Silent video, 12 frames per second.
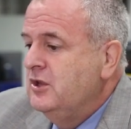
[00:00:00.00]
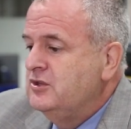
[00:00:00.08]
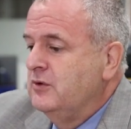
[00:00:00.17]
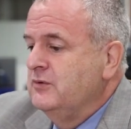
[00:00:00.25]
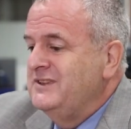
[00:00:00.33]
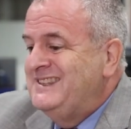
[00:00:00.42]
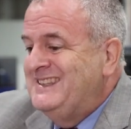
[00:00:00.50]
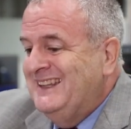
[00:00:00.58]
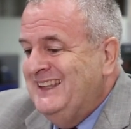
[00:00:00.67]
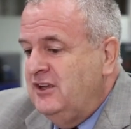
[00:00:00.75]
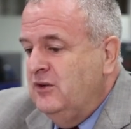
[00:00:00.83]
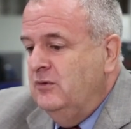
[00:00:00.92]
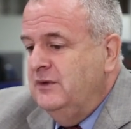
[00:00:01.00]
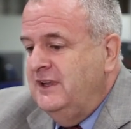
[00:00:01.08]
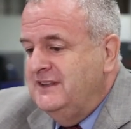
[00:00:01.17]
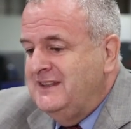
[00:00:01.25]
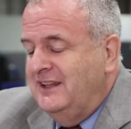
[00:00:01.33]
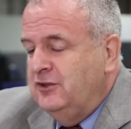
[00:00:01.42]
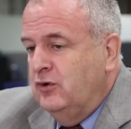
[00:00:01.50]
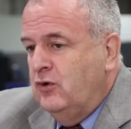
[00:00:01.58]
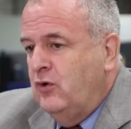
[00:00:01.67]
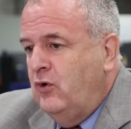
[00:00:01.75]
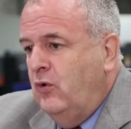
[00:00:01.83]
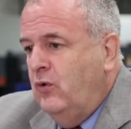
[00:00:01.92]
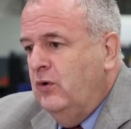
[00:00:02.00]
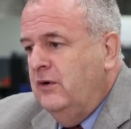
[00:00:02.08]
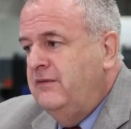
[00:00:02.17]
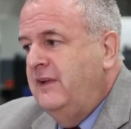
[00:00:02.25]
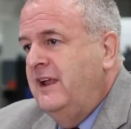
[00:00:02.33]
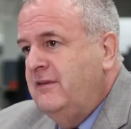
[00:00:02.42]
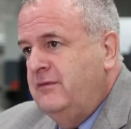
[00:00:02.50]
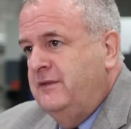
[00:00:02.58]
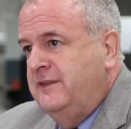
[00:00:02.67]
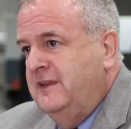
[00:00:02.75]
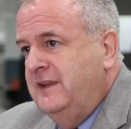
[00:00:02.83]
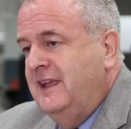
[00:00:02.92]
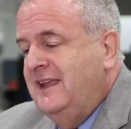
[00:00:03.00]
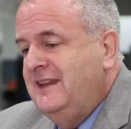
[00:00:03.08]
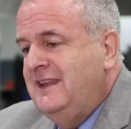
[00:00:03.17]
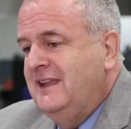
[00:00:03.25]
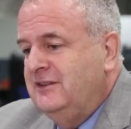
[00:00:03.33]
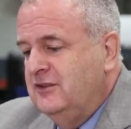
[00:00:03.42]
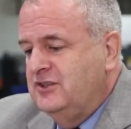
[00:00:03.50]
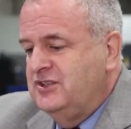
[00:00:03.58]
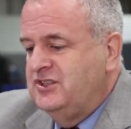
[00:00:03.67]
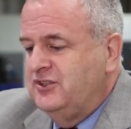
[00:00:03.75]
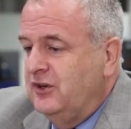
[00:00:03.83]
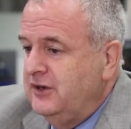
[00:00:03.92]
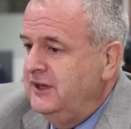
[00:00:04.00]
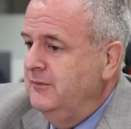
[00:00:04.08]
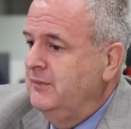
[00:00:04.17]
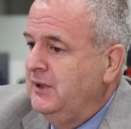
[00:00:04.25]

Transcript: So silicone is at the core of everything, and yet the starting